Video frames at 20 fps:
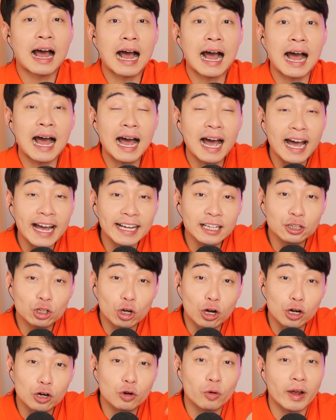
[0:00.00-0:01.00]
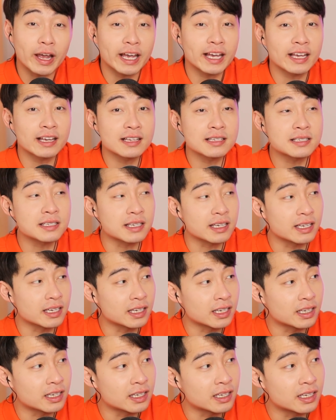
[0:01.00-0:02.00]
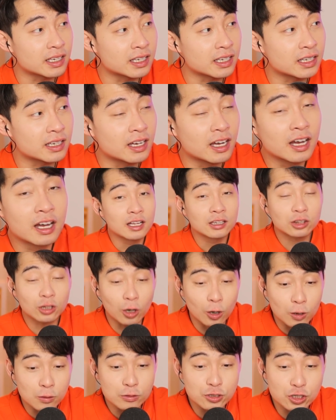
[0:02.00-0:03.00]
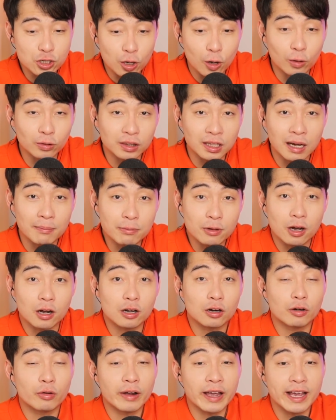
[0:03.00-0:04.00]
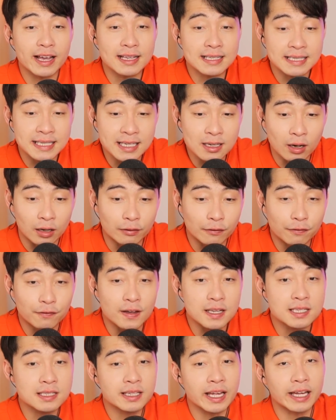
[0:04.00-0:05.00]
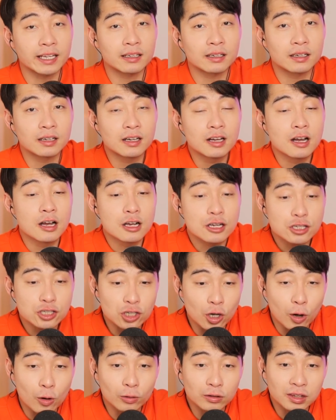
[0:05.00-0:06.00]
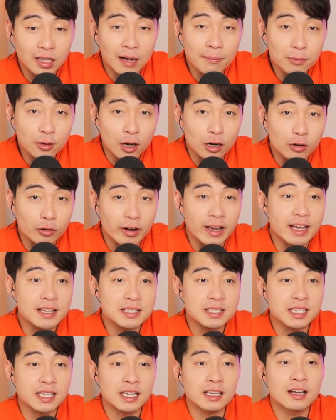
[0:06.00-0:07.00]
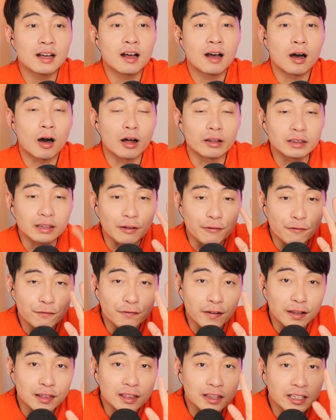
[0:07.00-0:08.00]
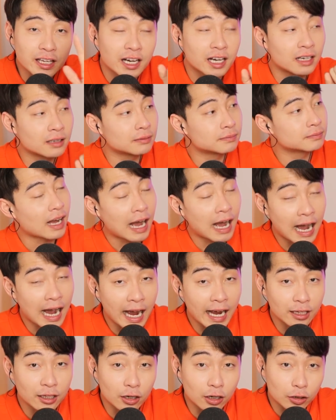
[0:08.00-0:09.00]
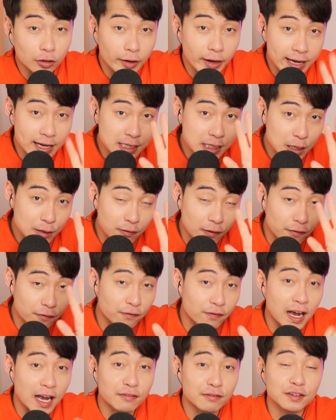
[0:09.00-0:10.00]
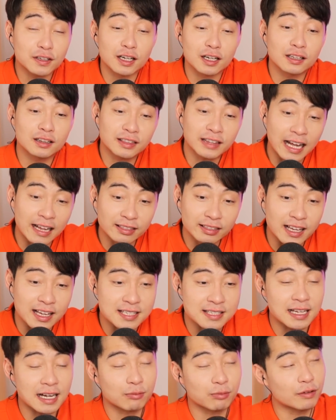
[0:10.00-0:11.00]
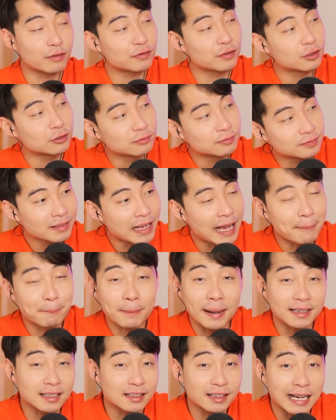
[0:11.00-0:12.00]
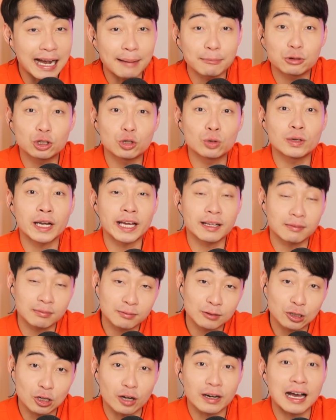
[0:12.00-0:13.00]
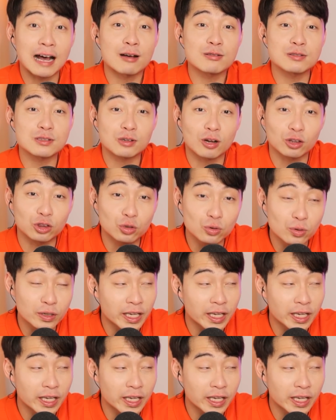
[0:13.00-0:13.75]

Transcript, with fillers: Hide your crazy. Don't show them you're crazy on first date. Show them you're crazy on the 5th year. Hide your crazy for 5 years. Then they stuck with you. And by the time too late, got house, got 2